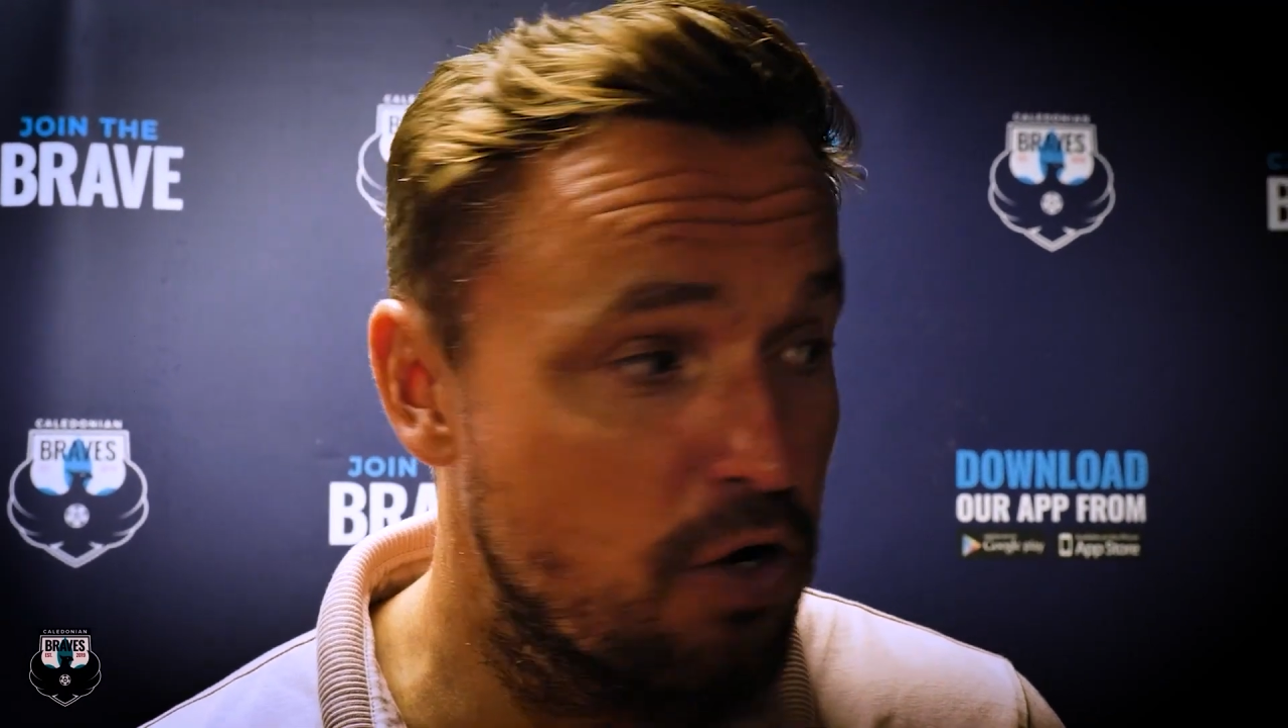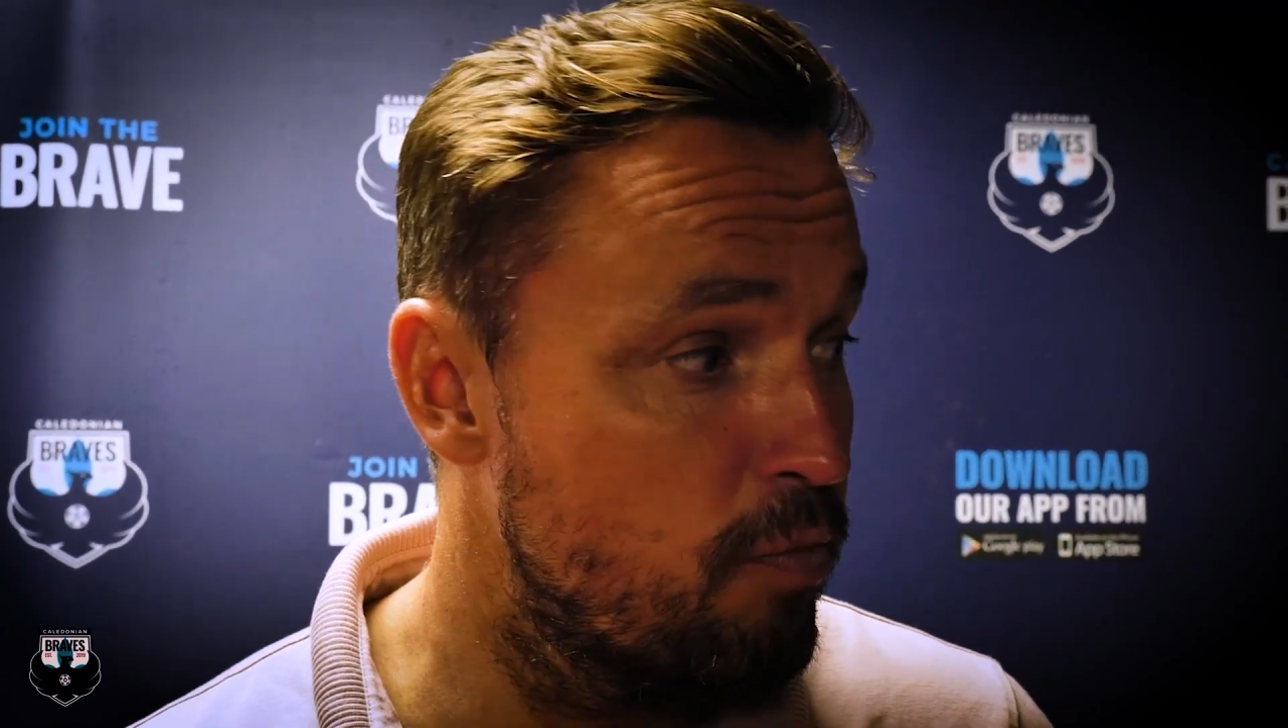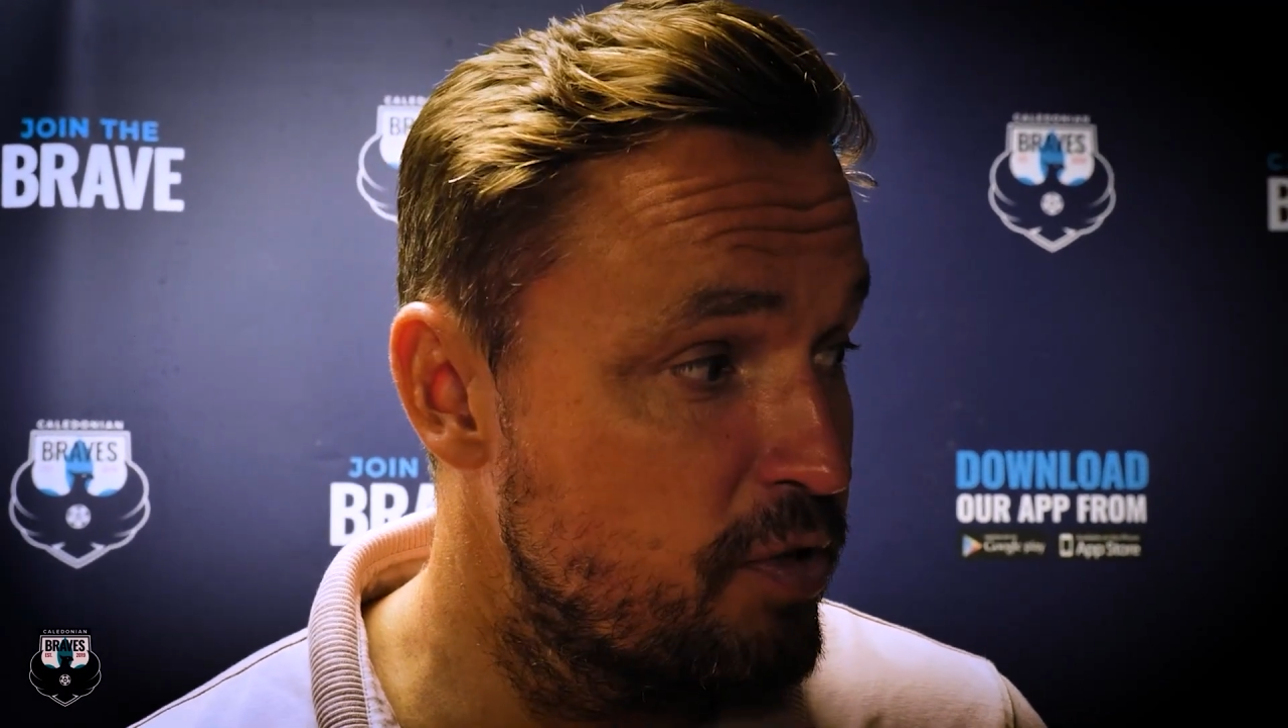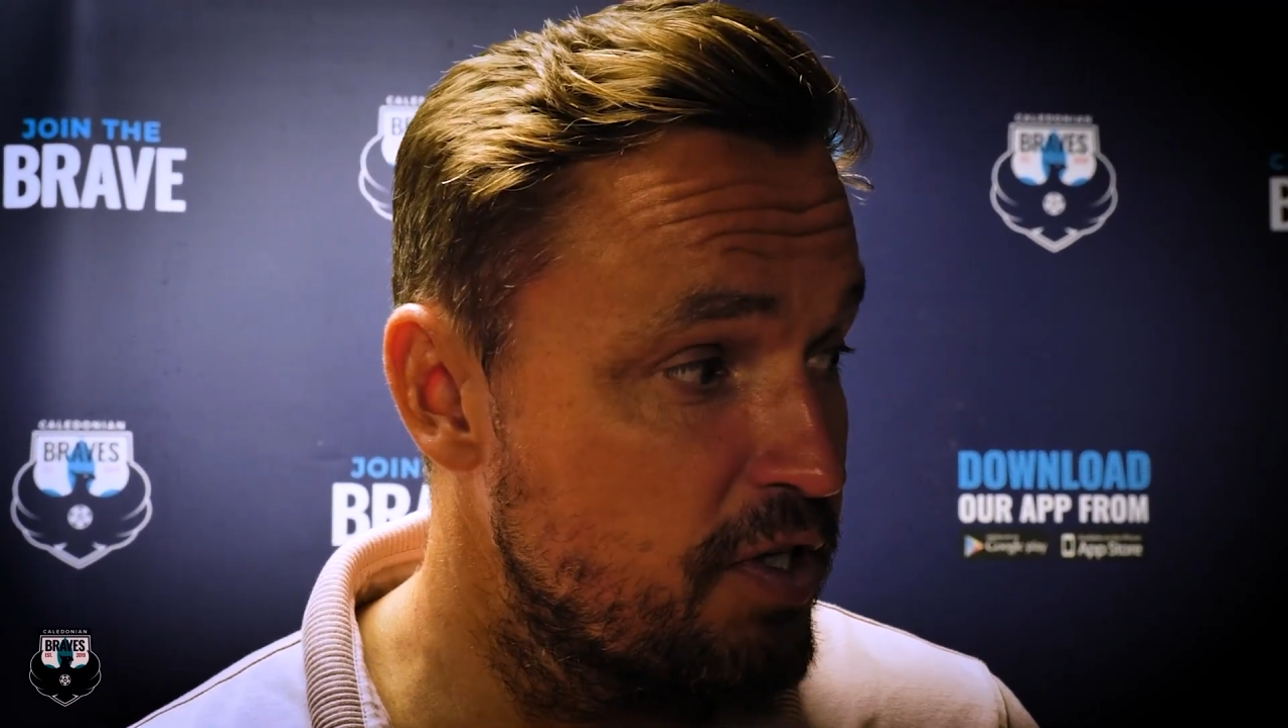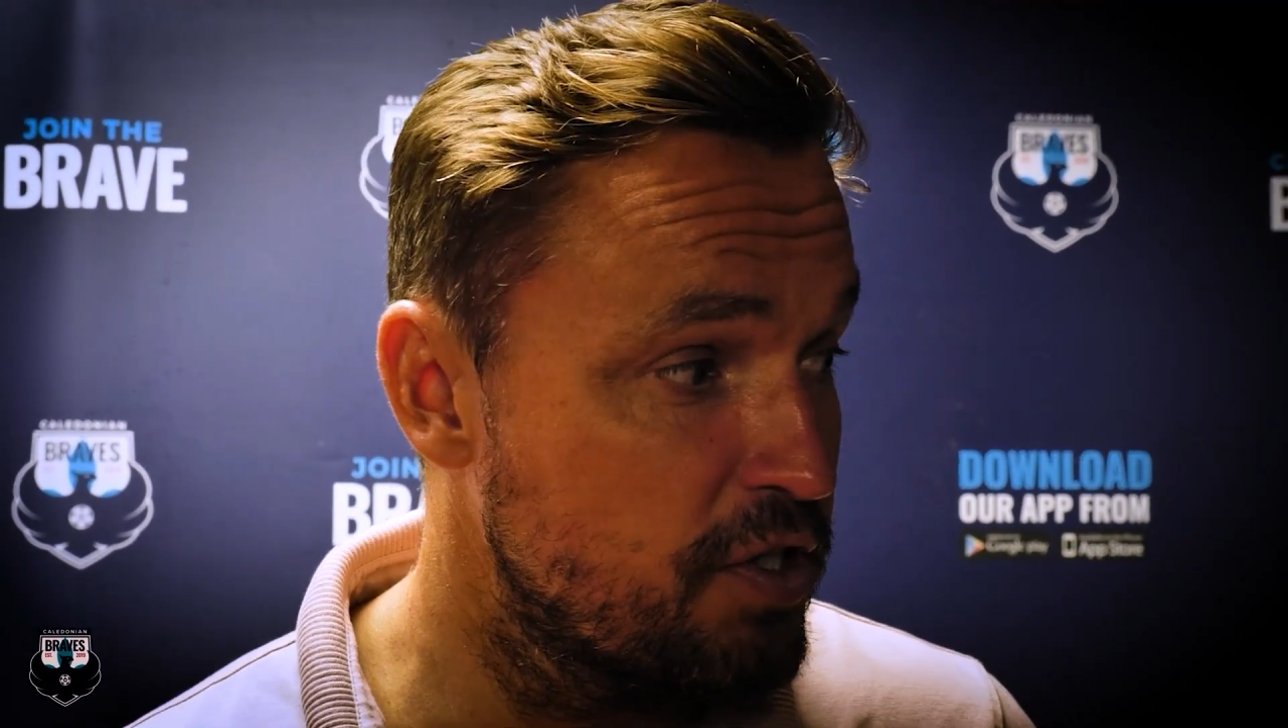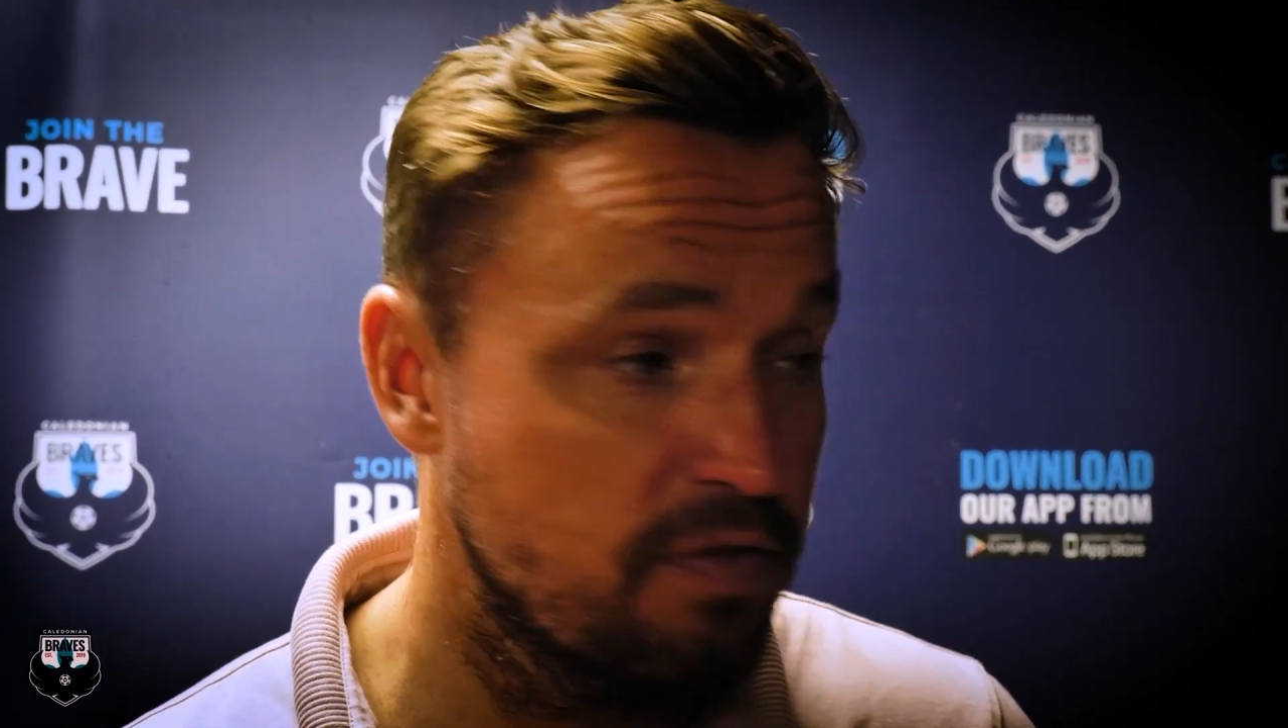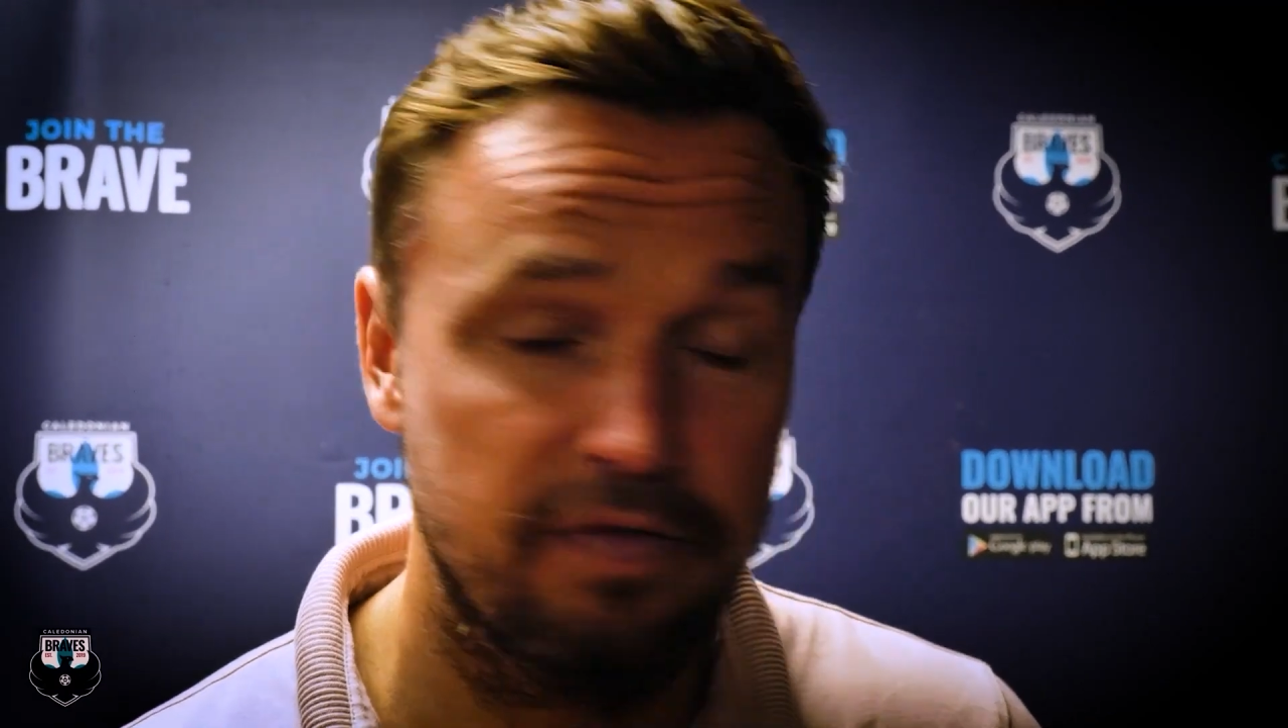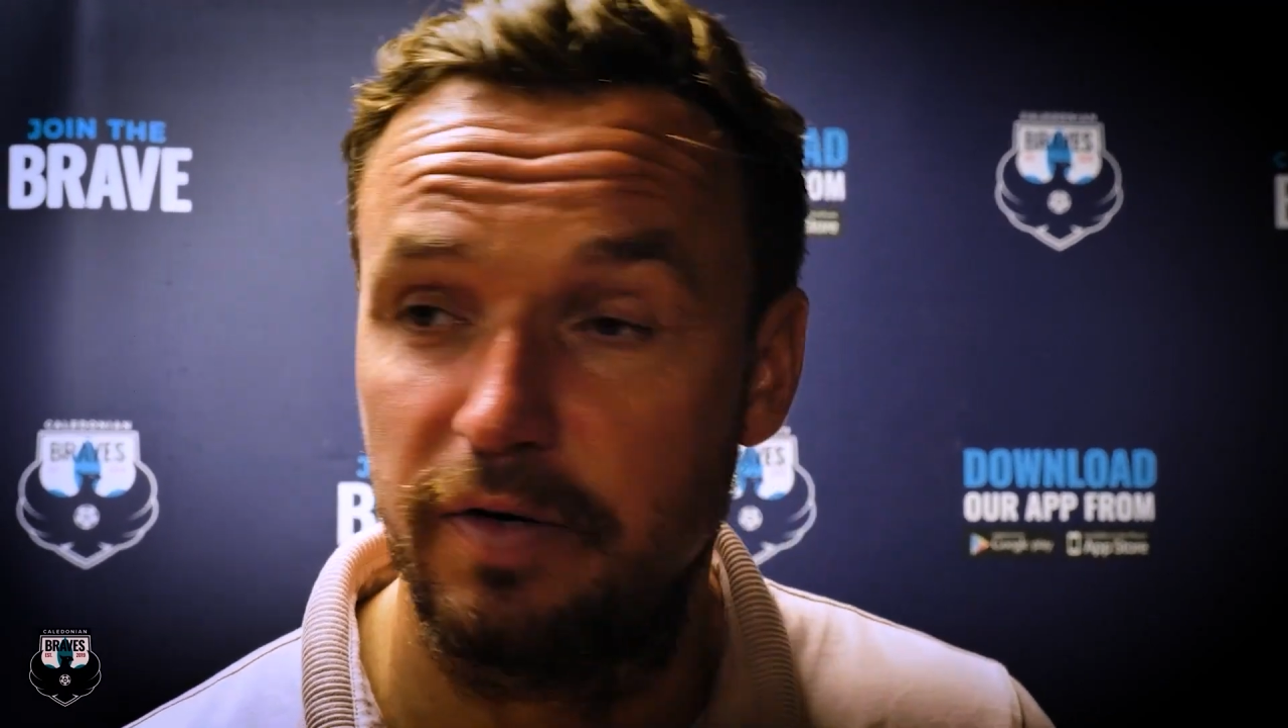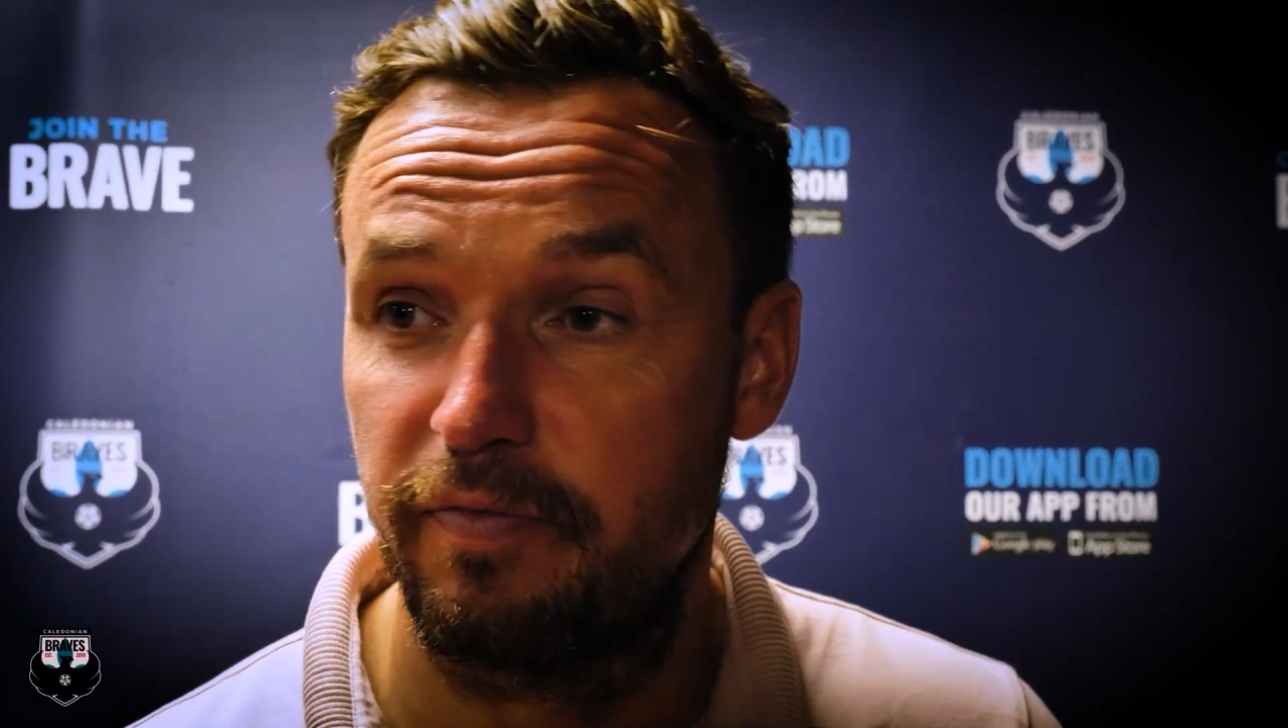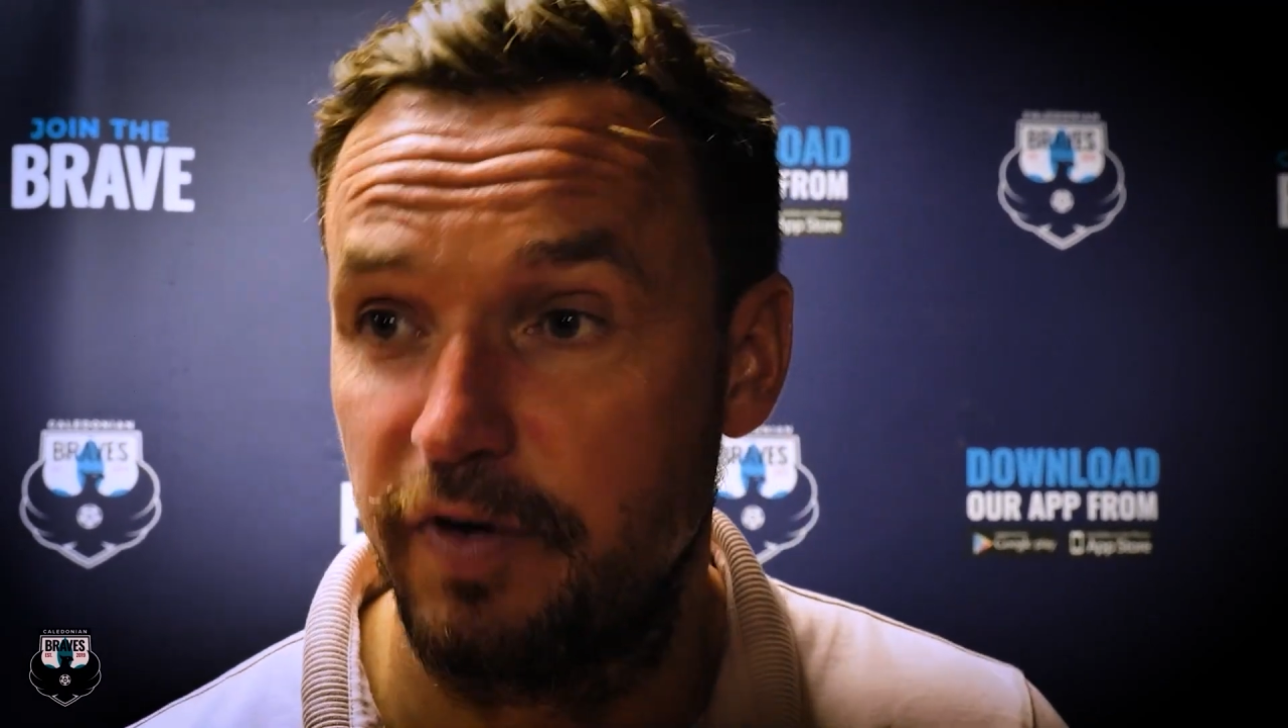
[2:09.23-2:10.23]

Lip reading: competition for